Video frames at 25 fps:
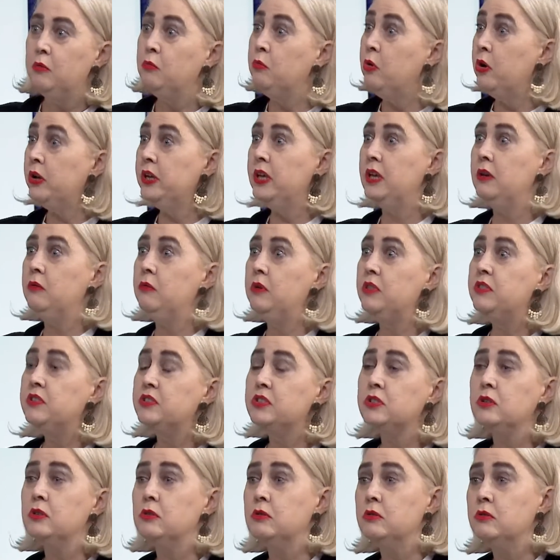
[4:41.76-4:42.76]
working with the
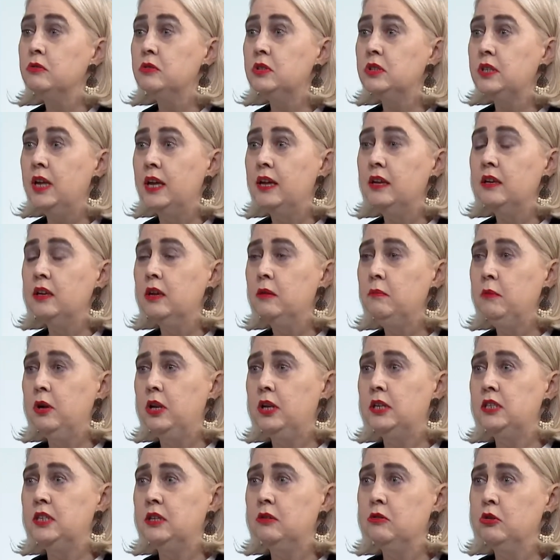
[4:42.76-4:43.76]
schools and
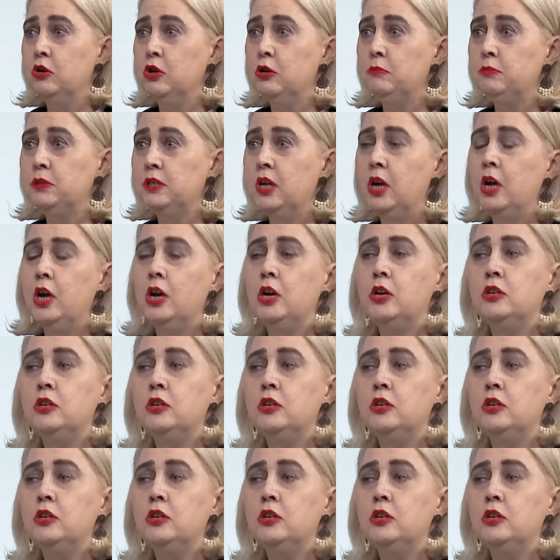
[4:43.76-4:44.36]
community groups,